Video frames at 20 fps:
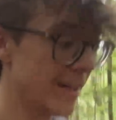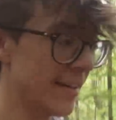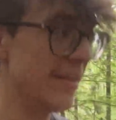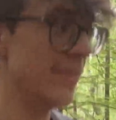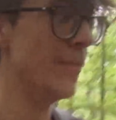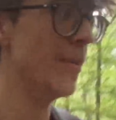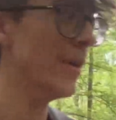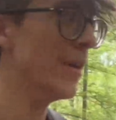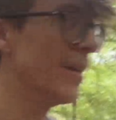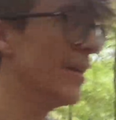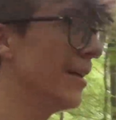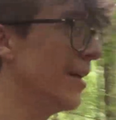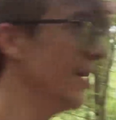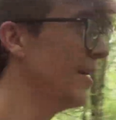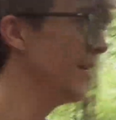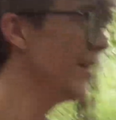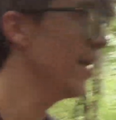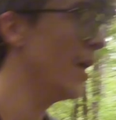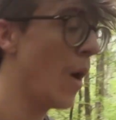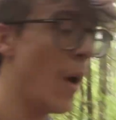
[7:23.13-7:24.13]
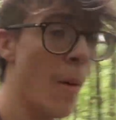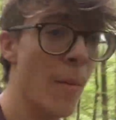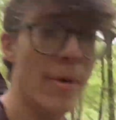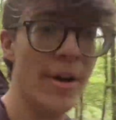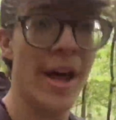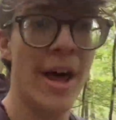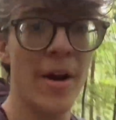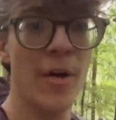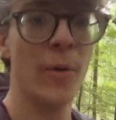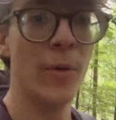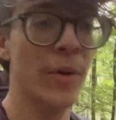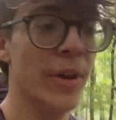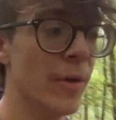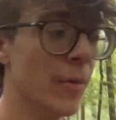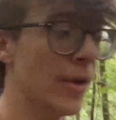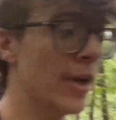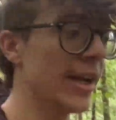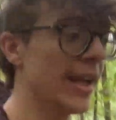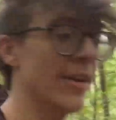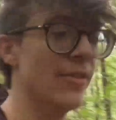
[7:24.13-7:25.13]
him, but I don't really
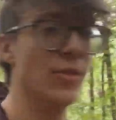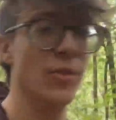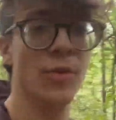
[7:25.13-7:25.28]
want to get too